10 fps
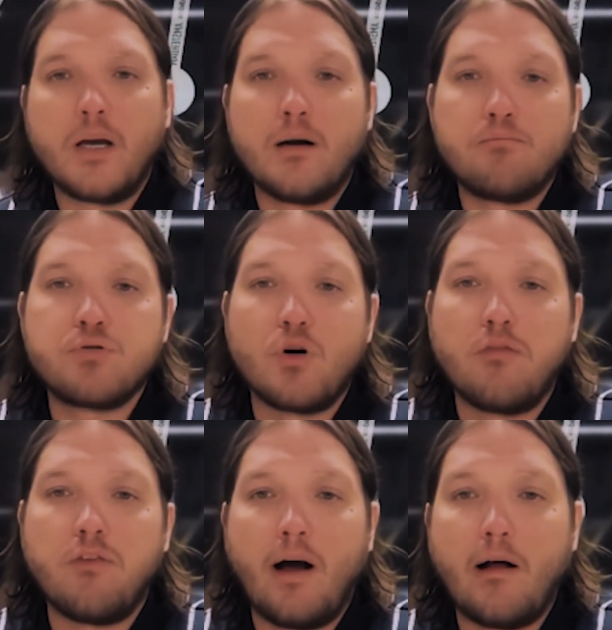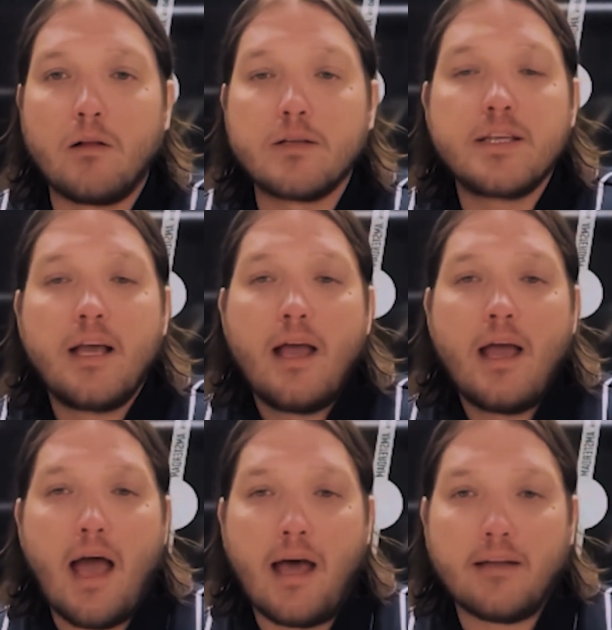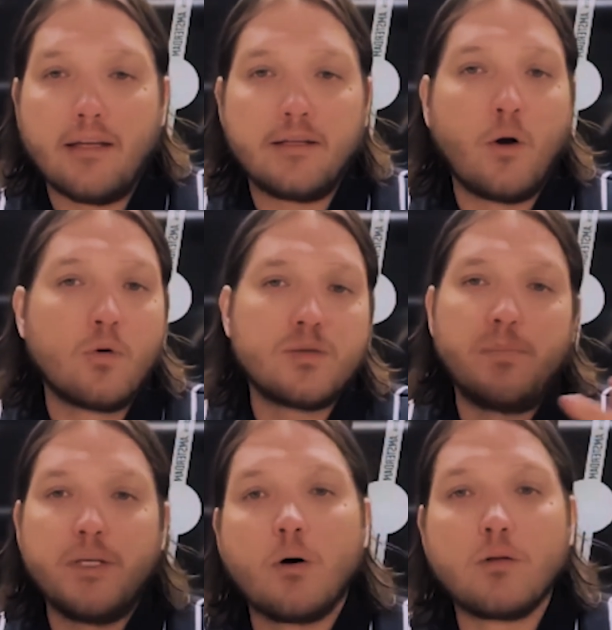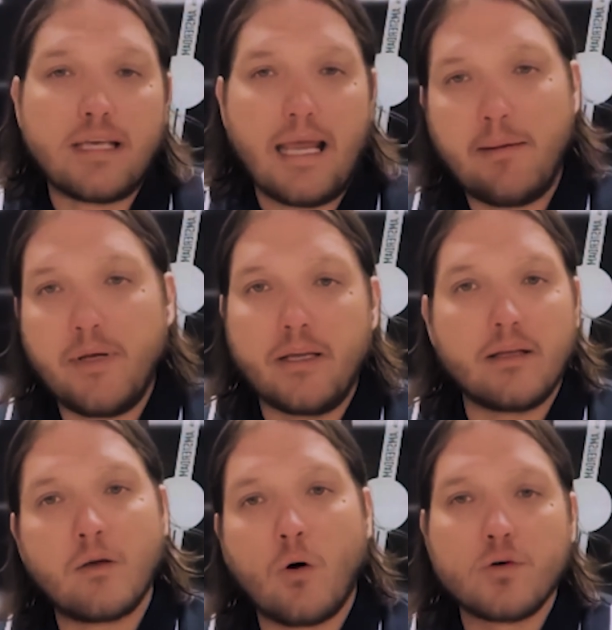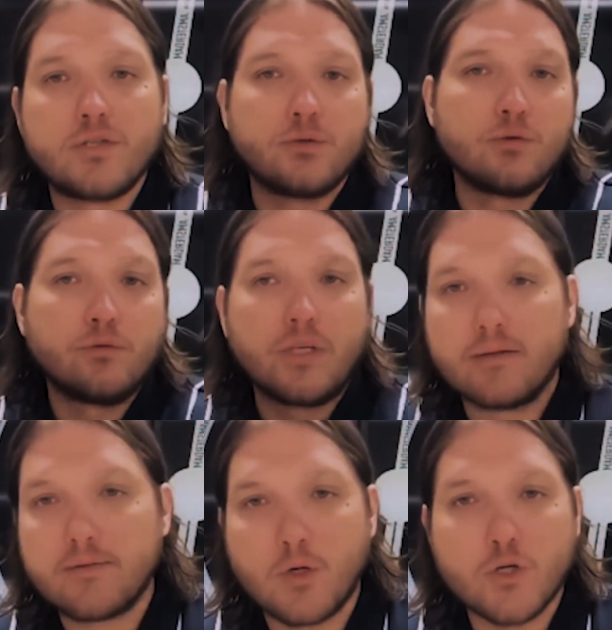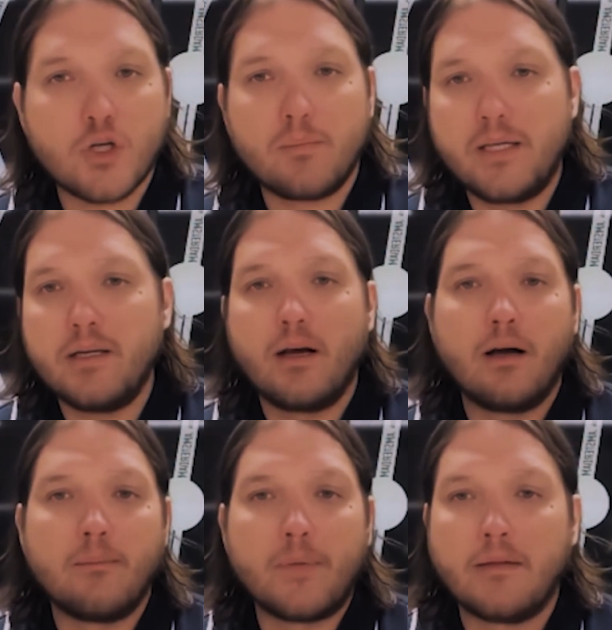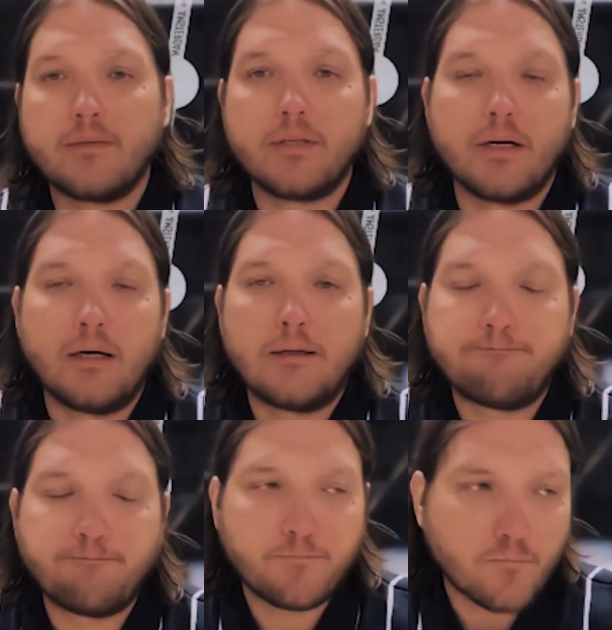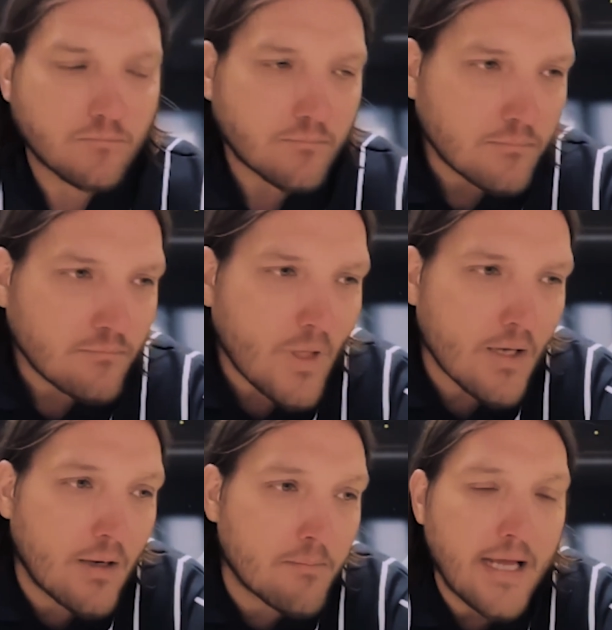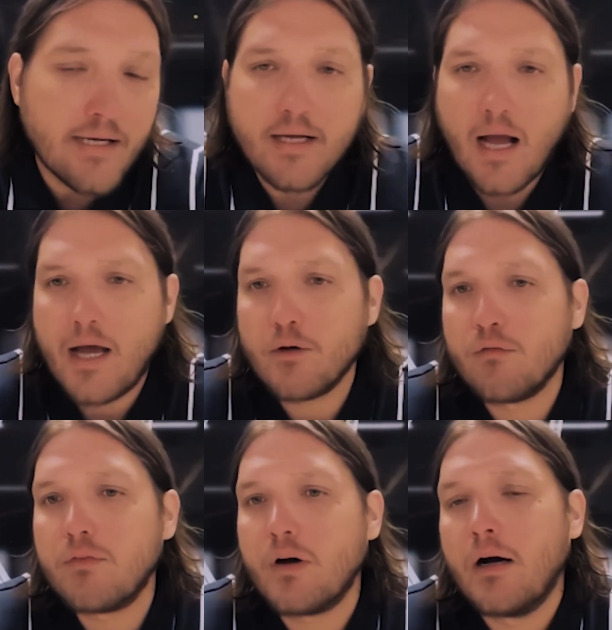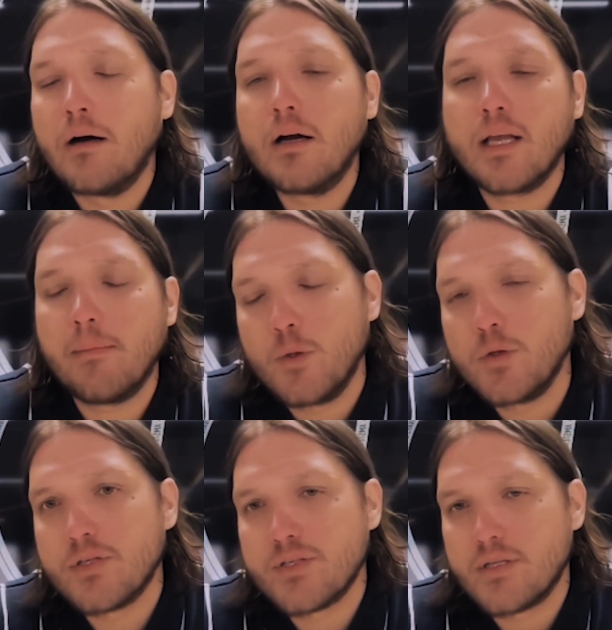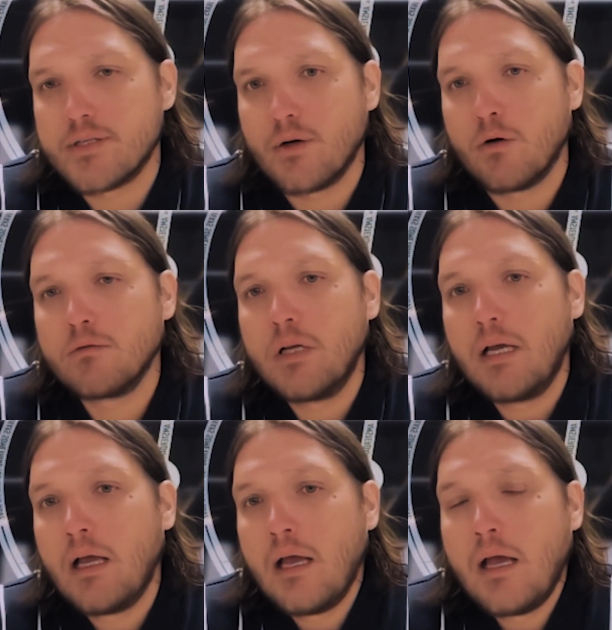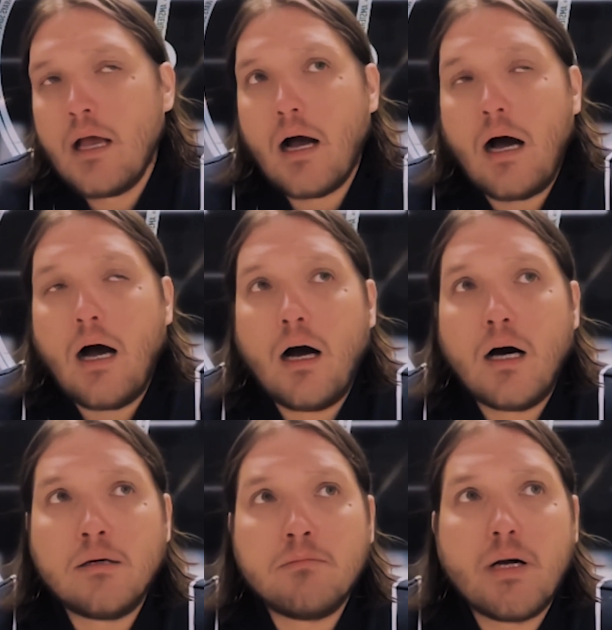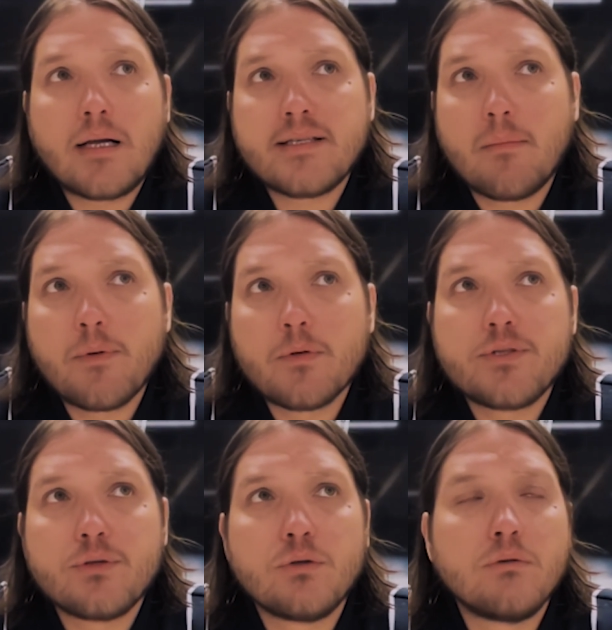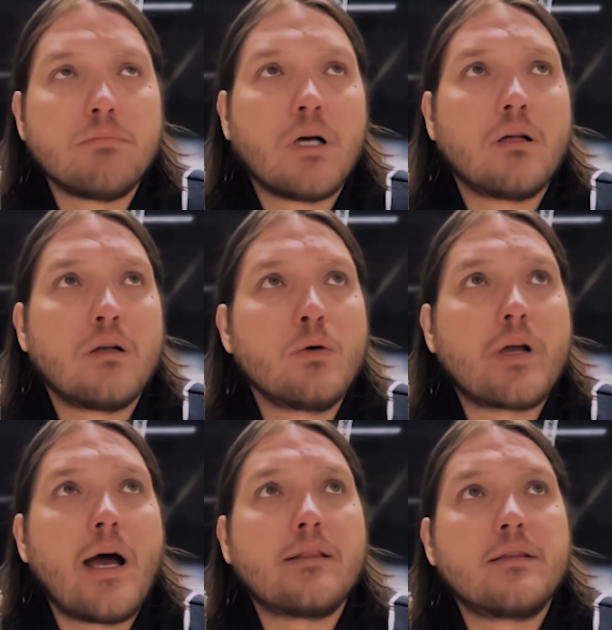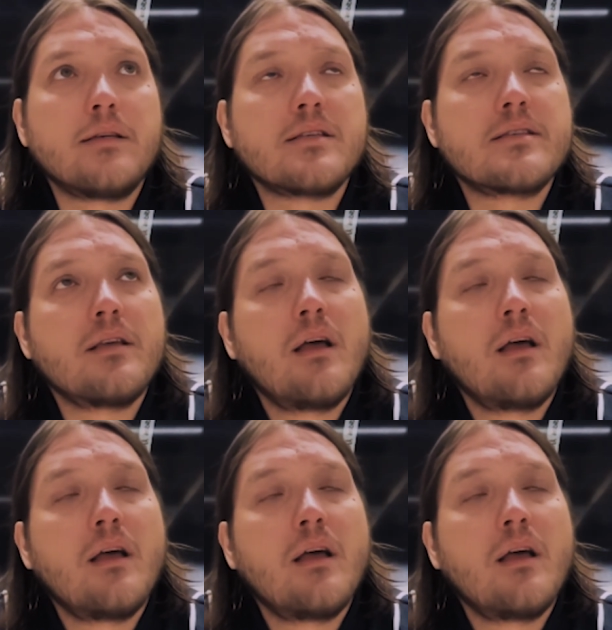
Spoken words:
profiles, and it goes beyond gaming. It goes to the social media and any kind of communities and so on. Examples to look at is